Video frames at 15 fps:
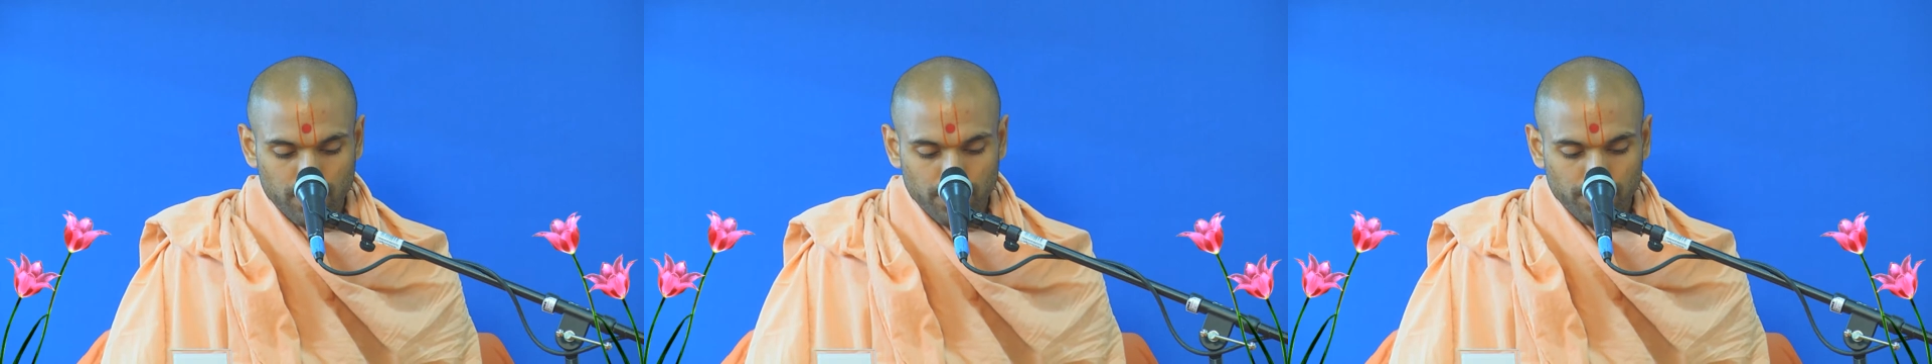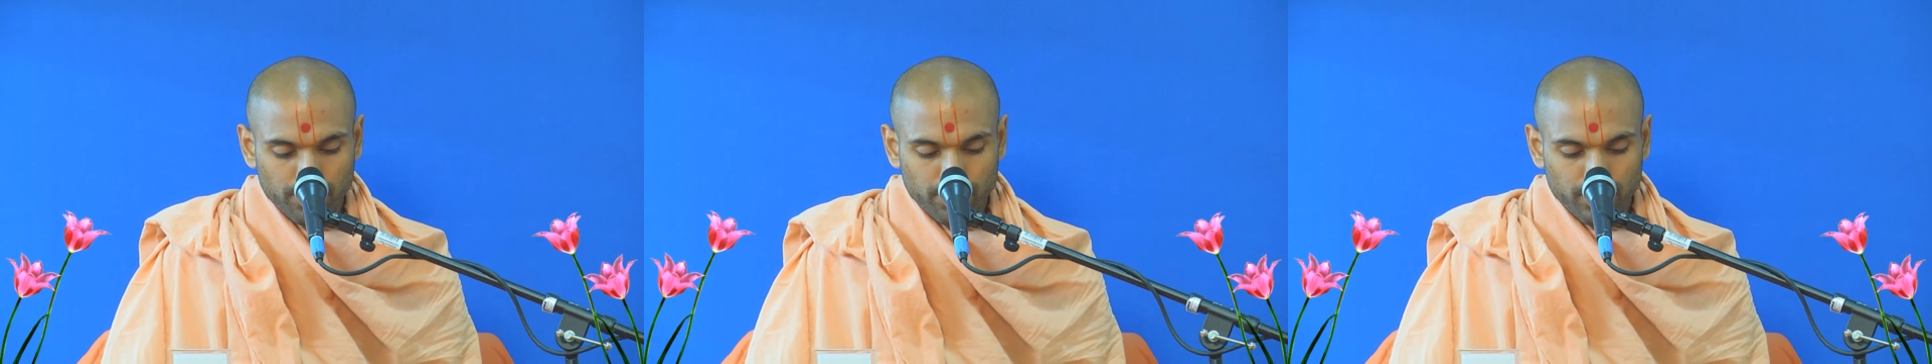
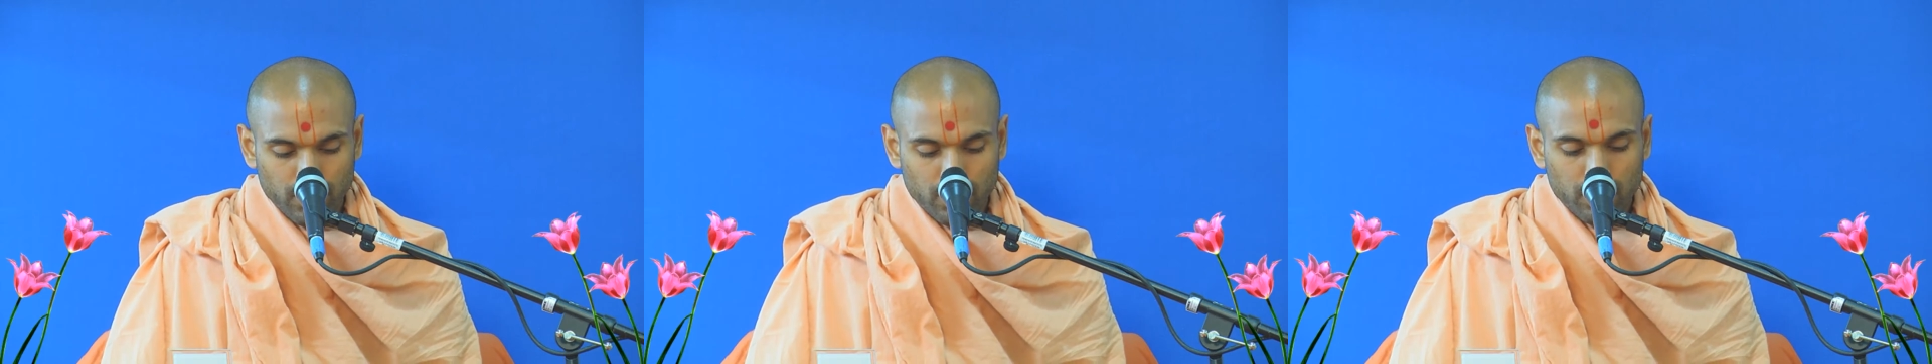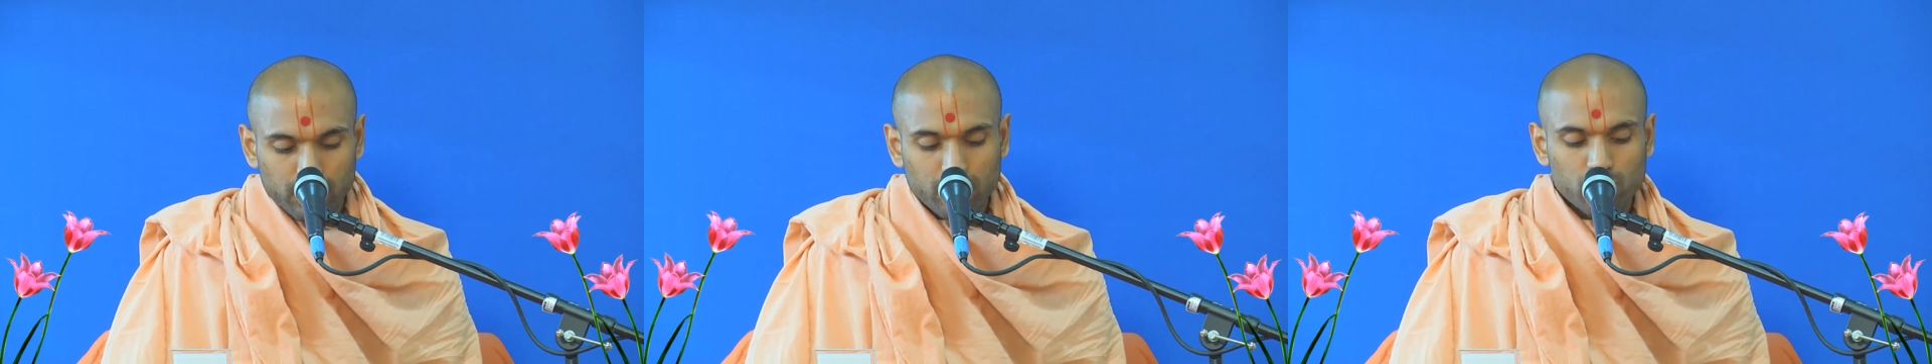There was a
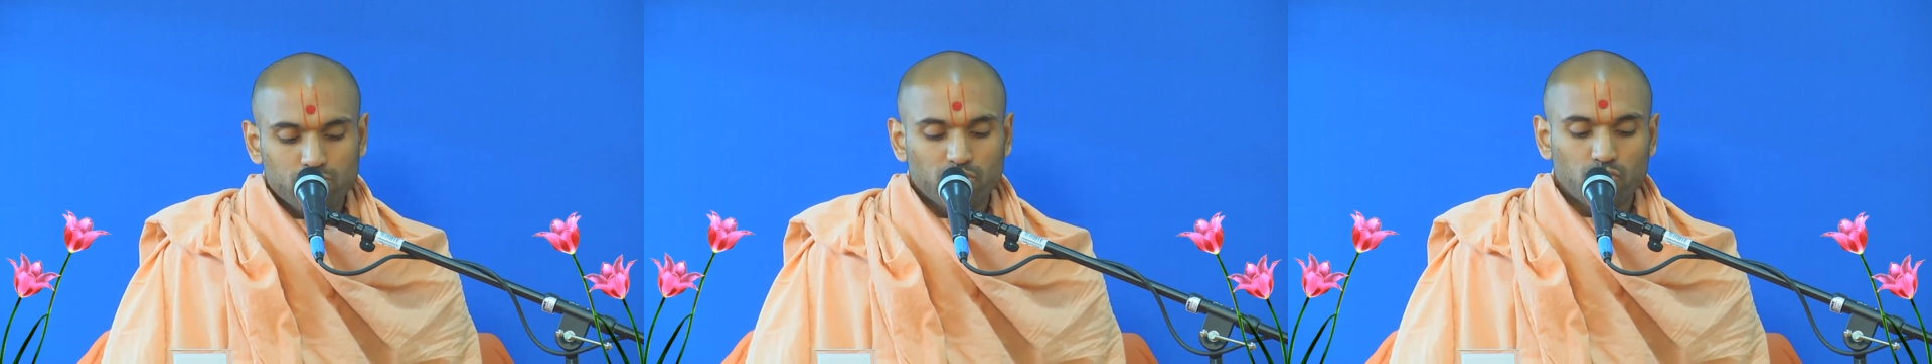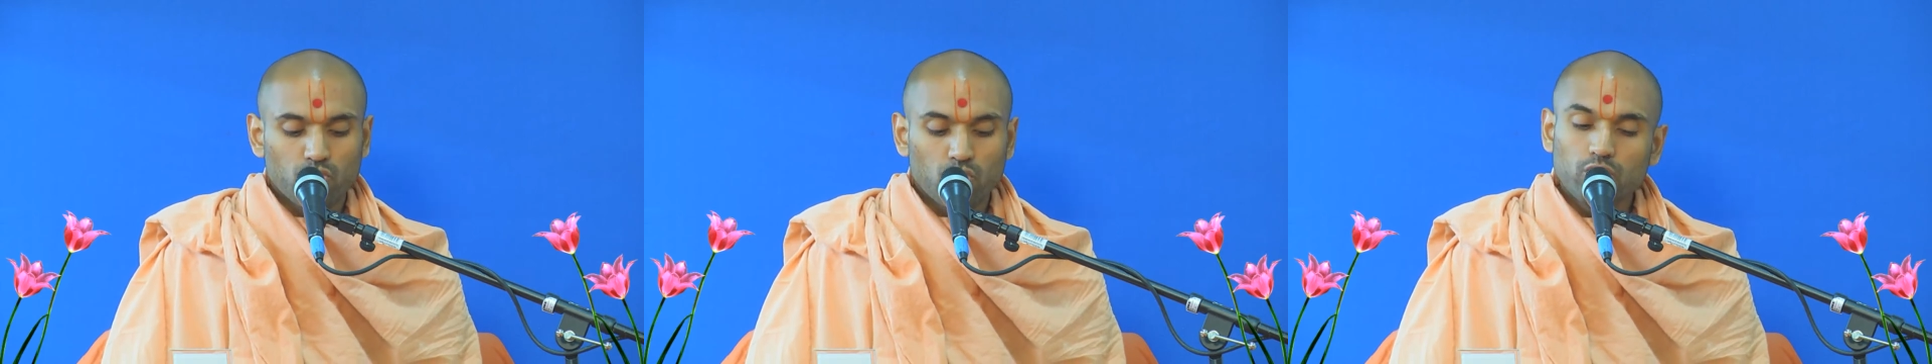ruler
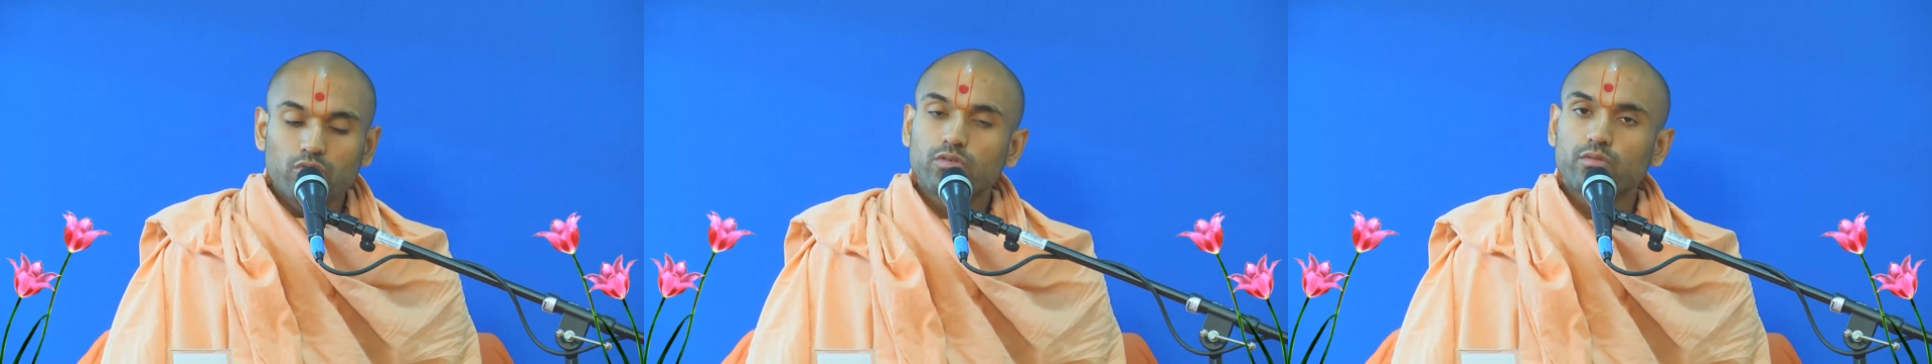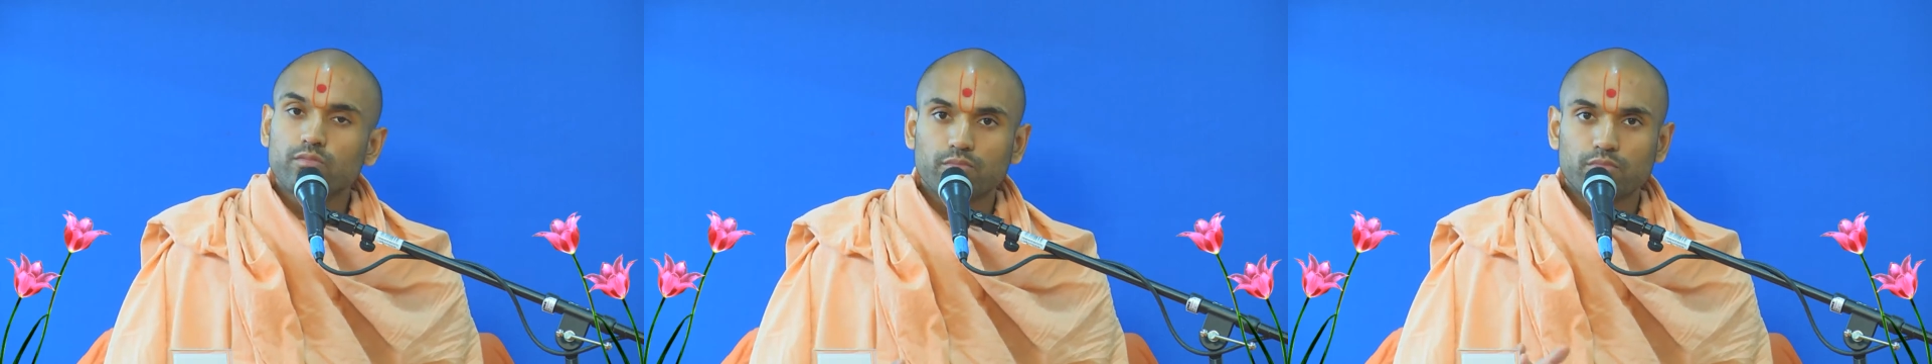by
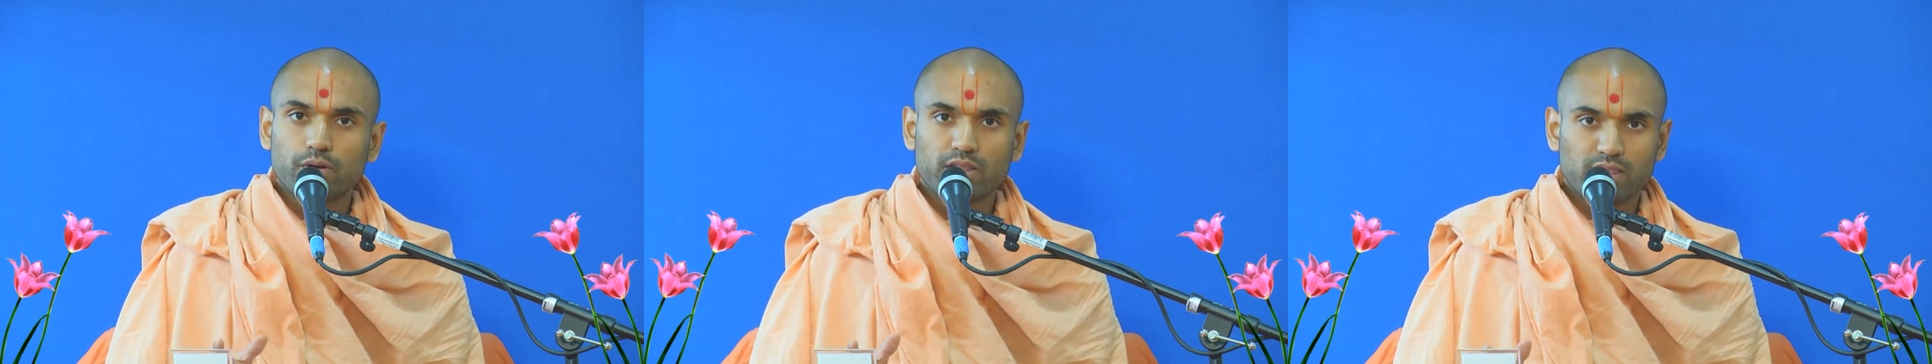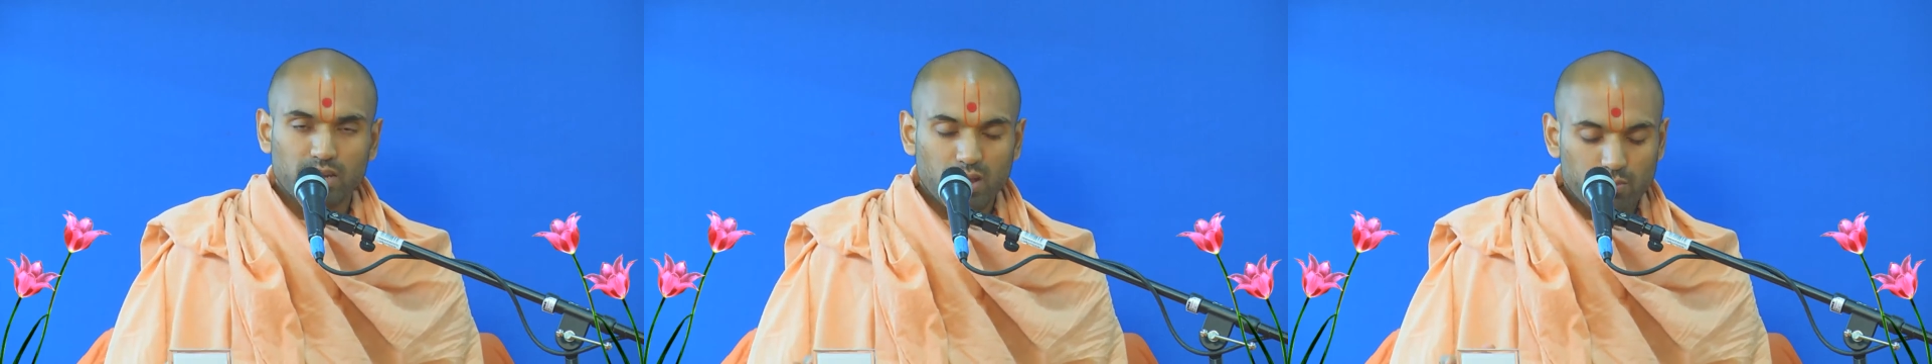the name of
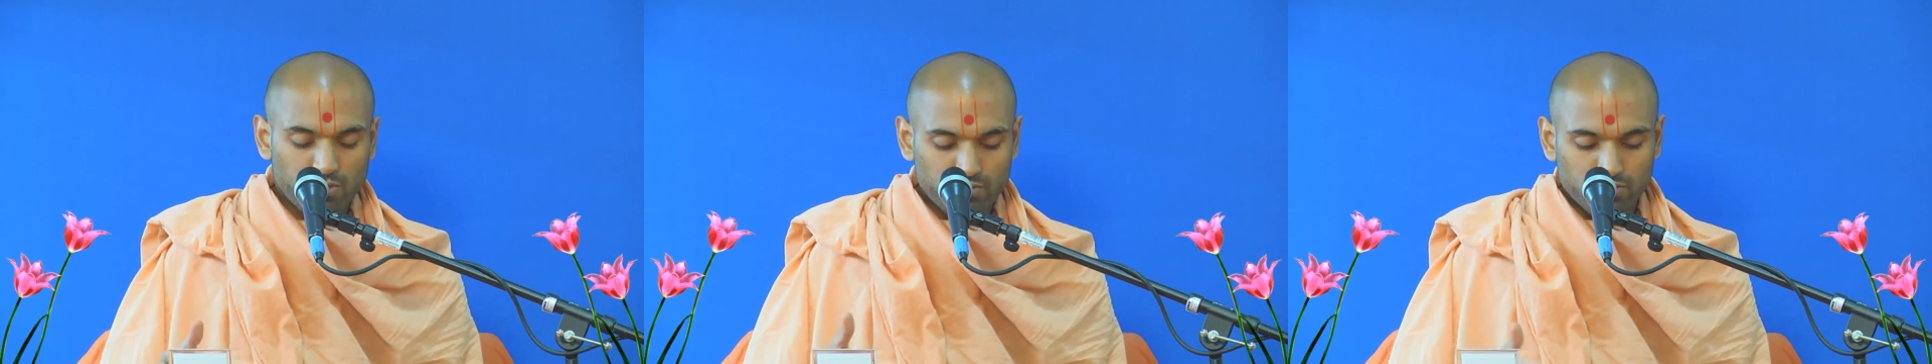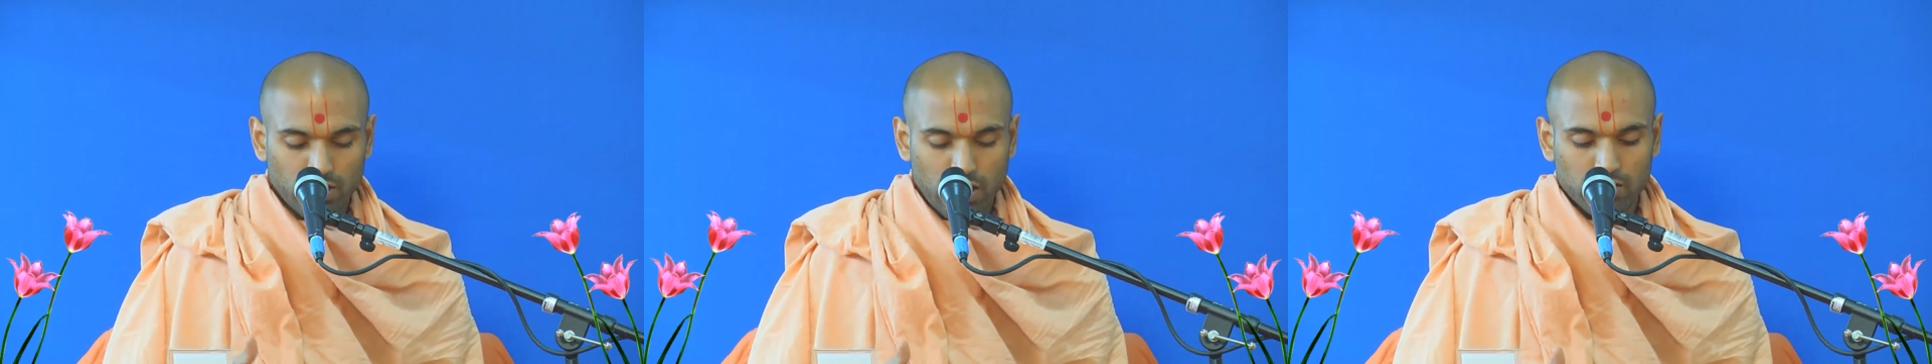
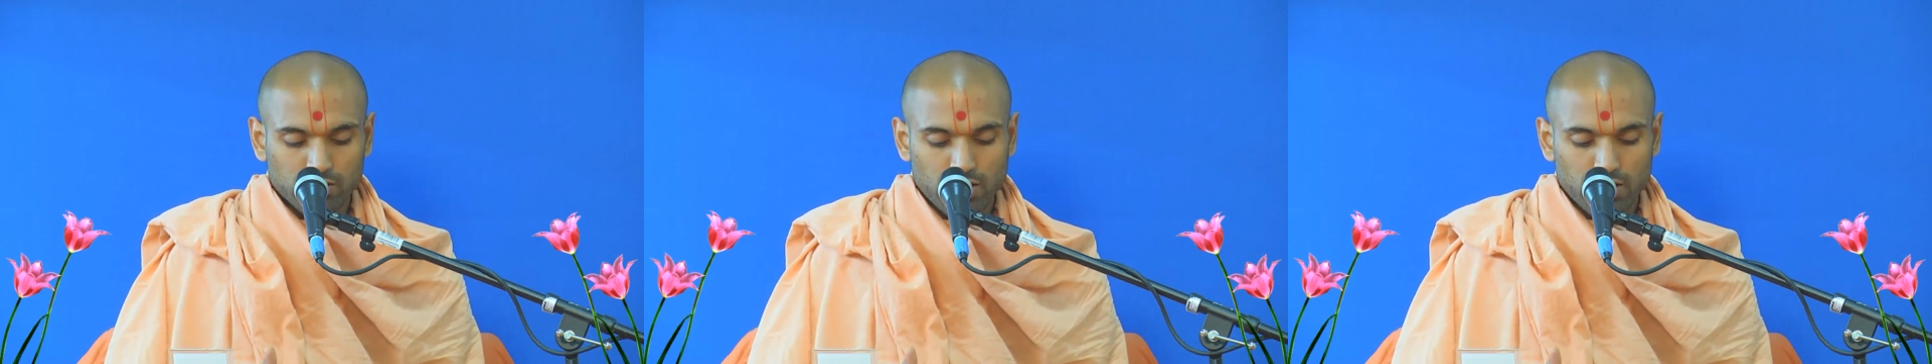Laldas,